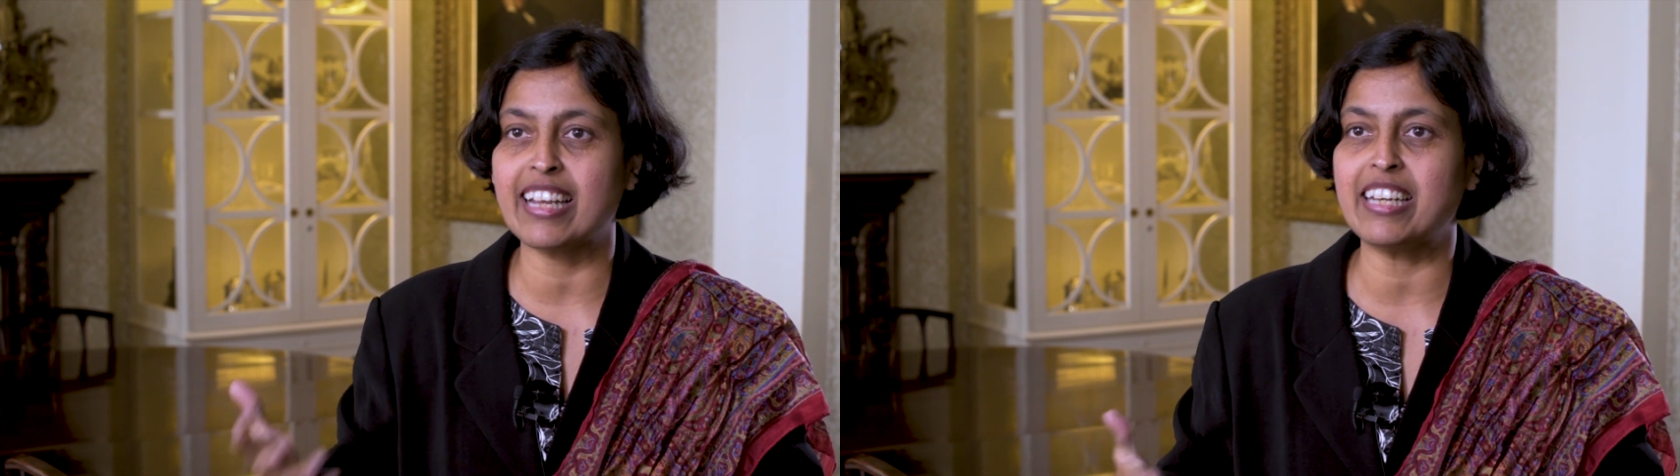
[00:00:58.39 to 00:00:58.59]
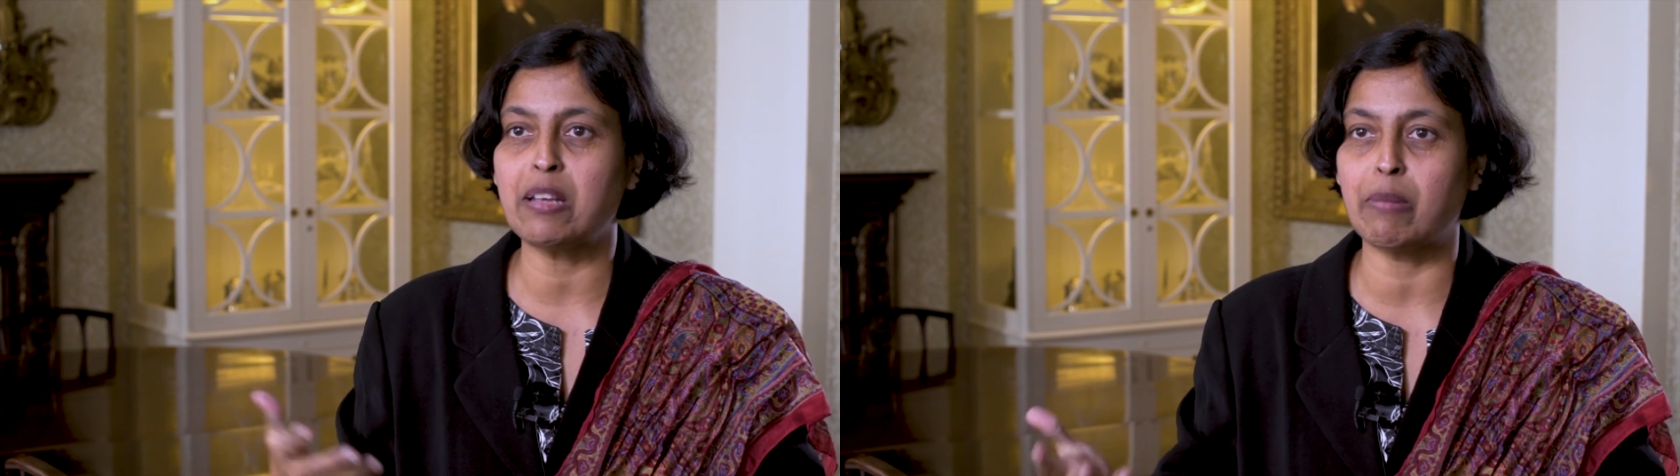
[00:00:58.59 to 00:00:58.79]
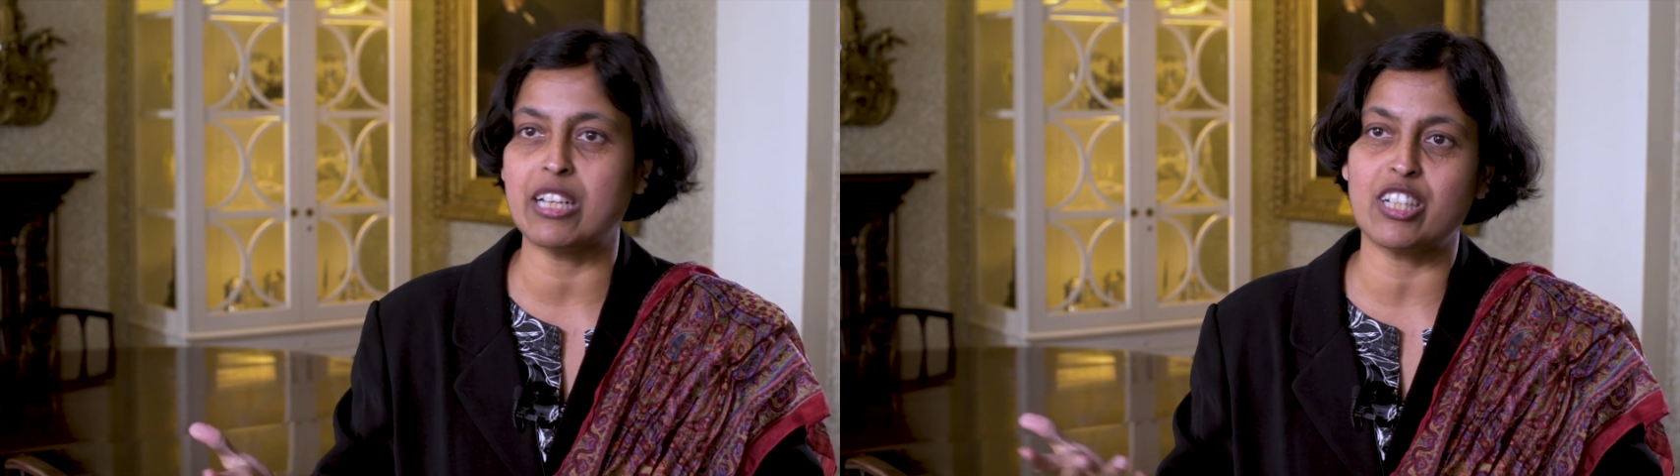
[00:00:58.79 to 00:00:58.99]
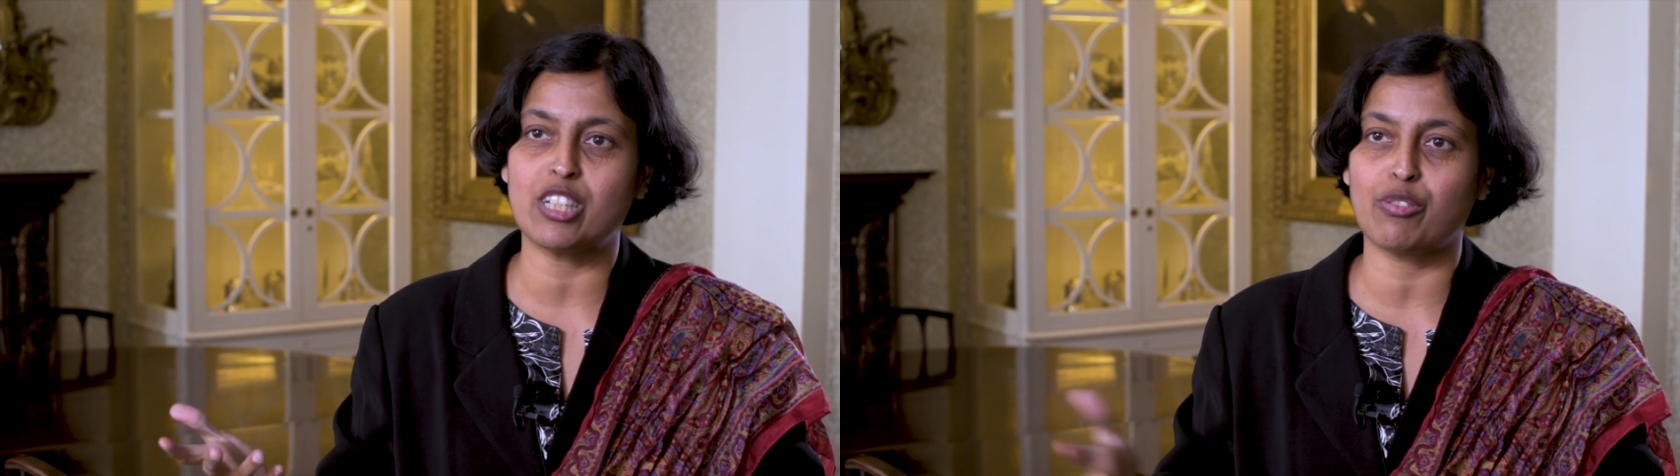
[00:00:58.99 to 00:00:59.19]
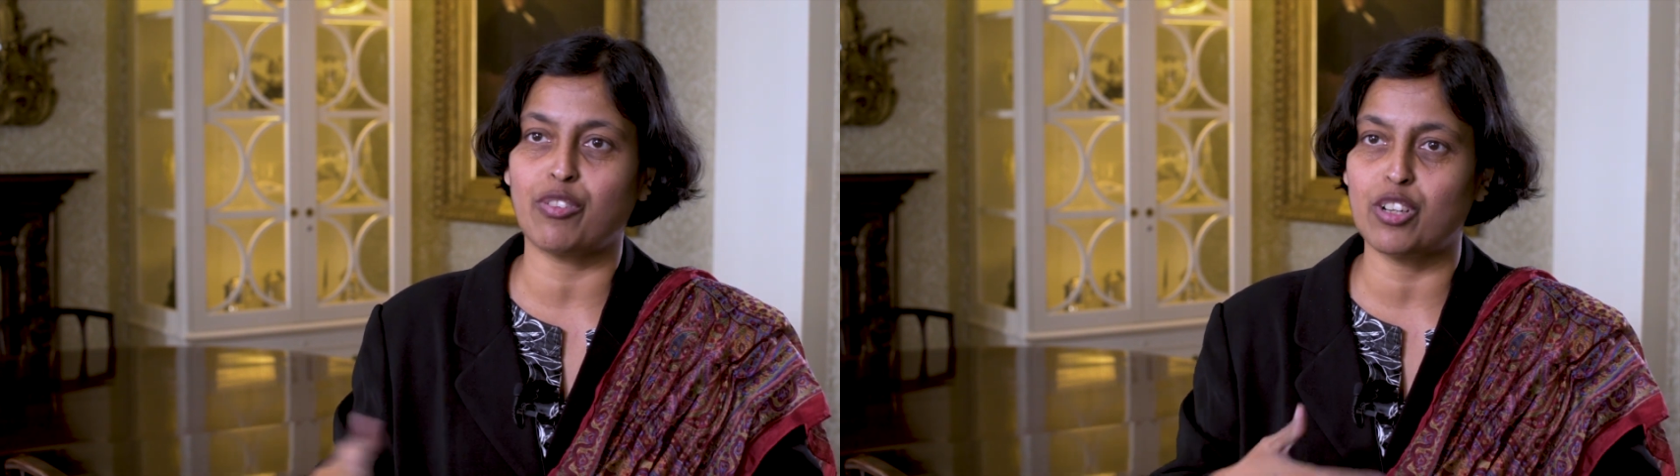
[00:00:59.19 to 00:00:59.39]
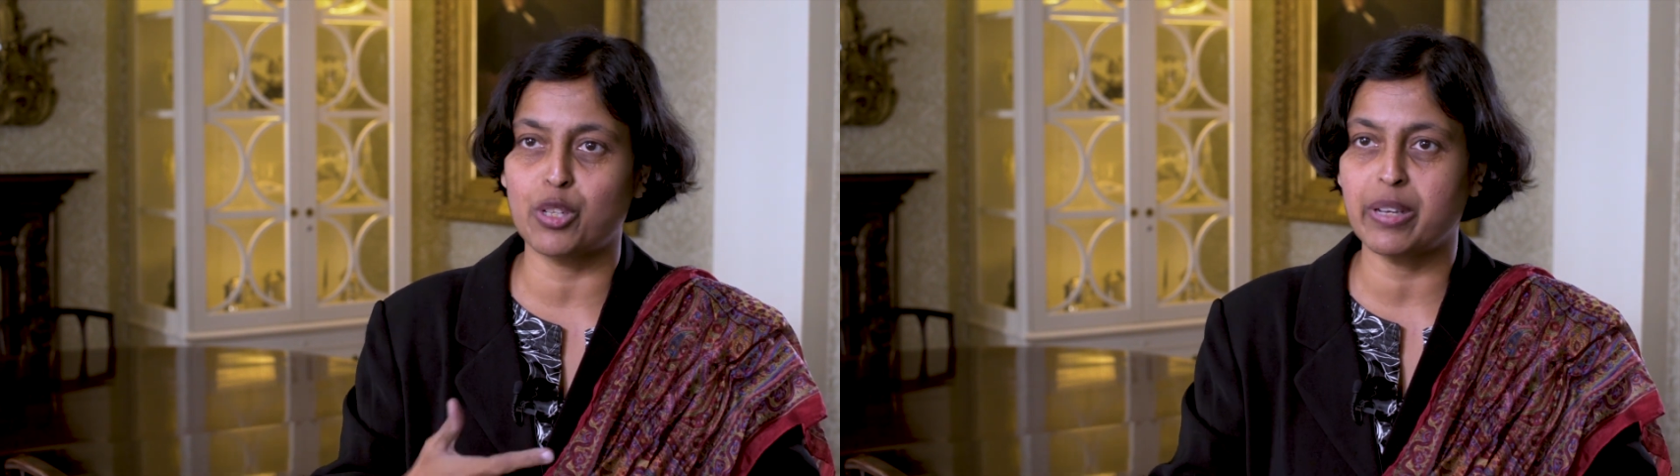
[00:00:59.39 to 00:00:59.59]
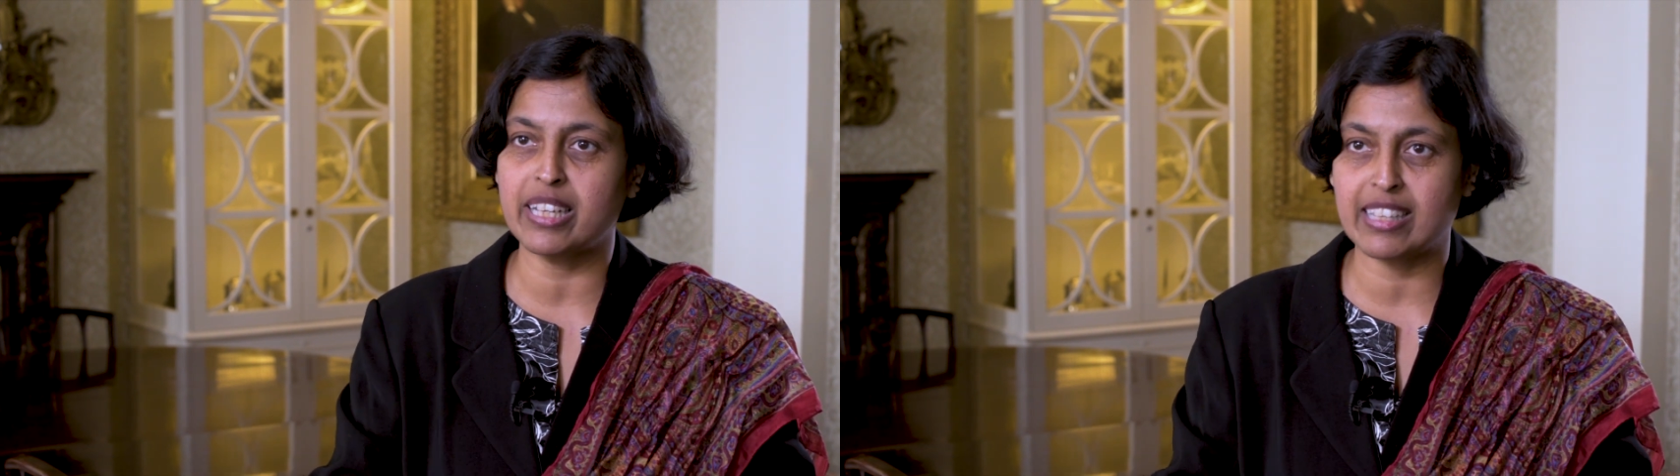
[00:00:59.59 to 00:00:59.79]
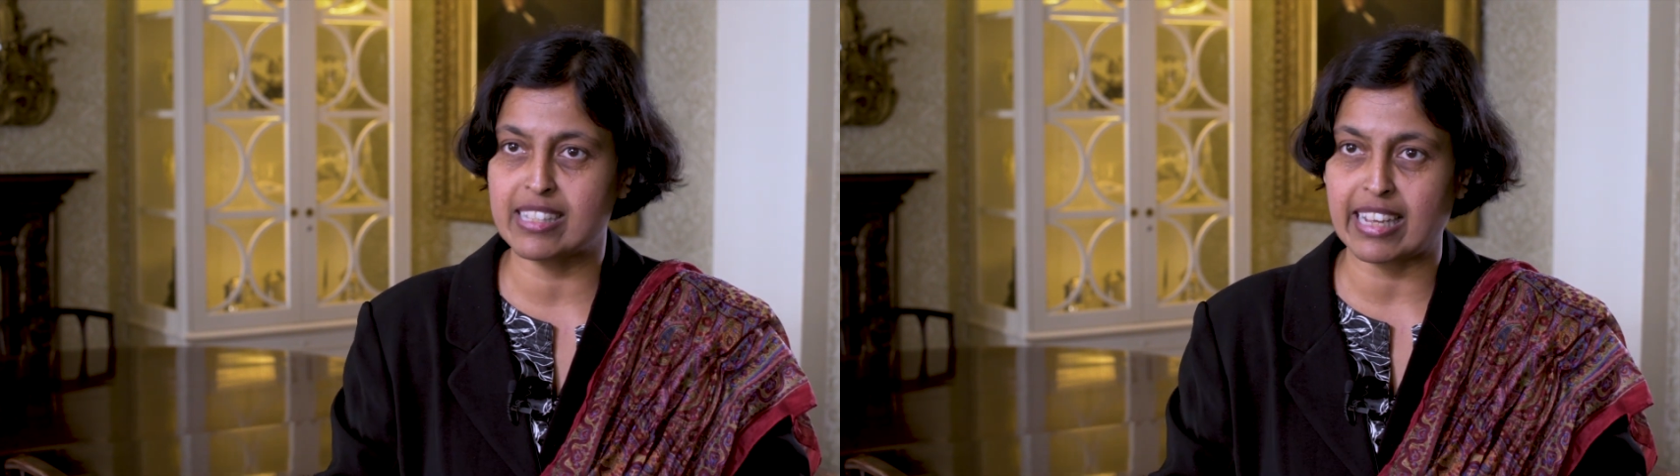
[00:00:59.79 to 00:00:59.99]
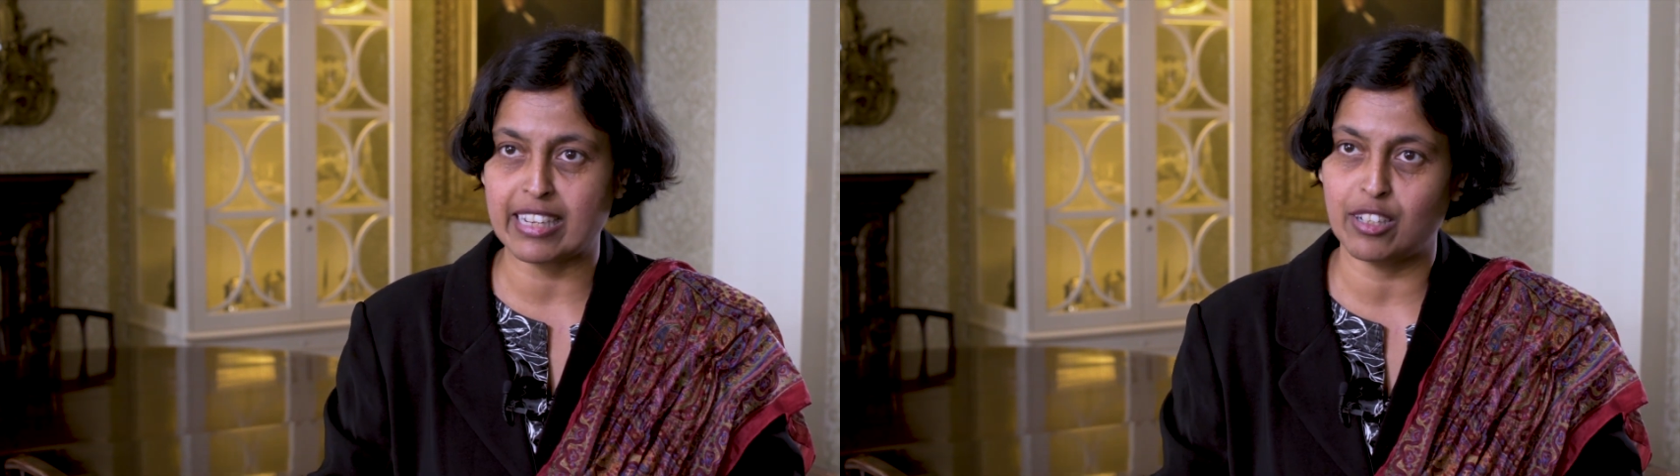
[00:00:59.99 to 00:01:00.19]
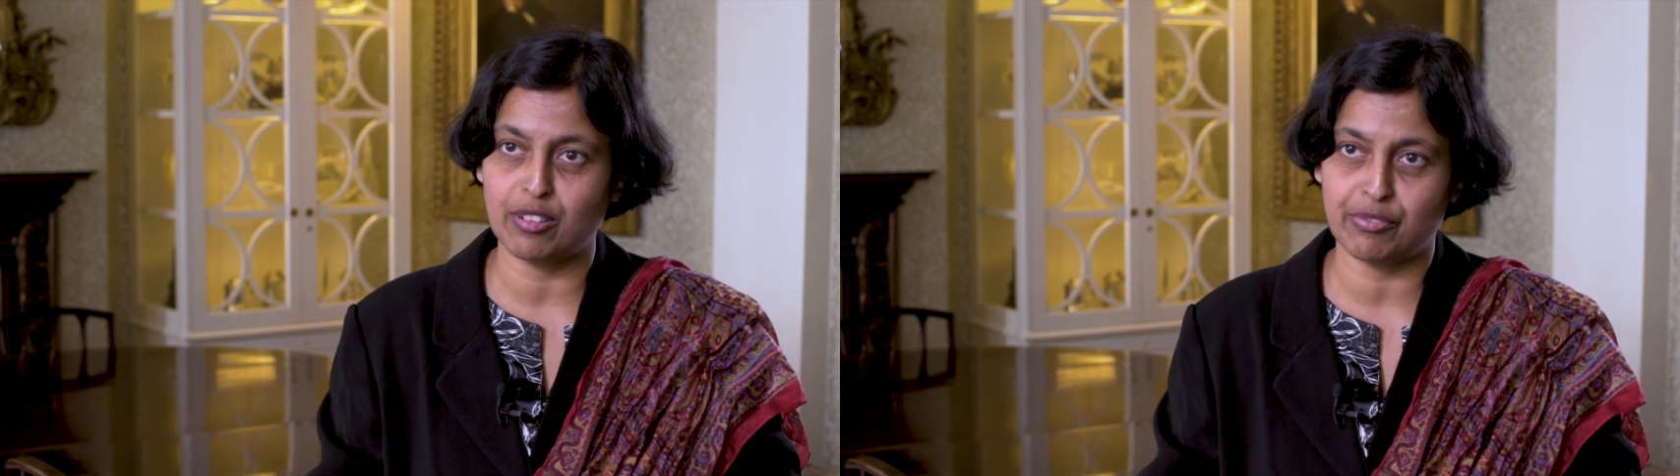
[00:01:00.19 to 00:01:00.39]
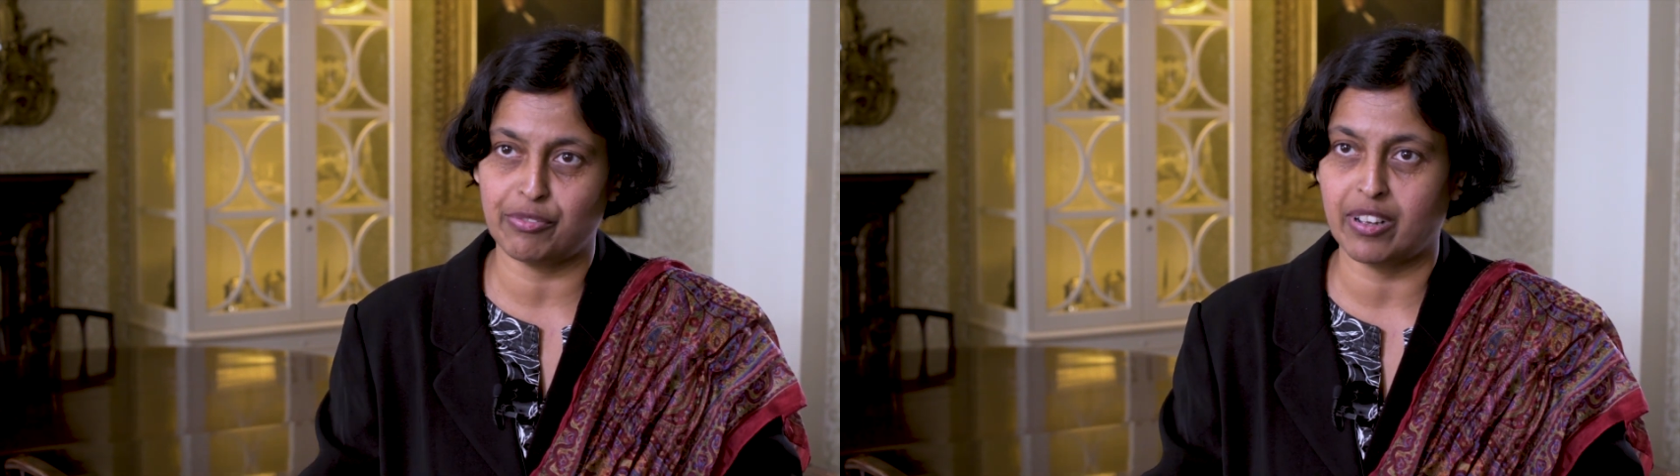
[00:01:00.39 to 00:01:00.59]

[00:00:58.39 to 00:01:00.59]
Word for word: getting budgets for doing these kind of